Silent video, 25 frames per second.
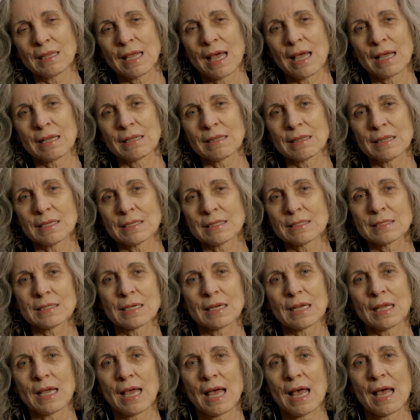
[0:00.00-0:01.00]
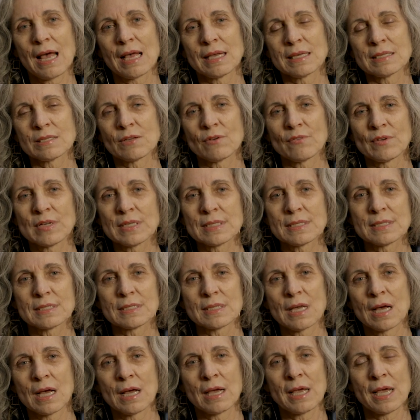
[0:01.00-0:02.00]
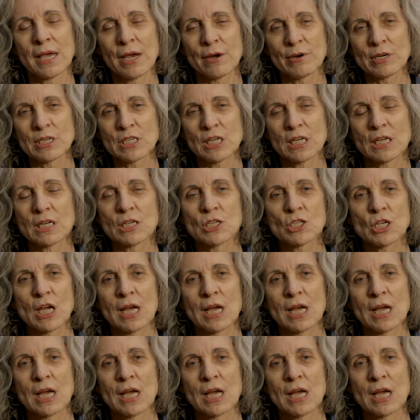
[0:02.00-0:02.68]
that this city has of its uh, heritage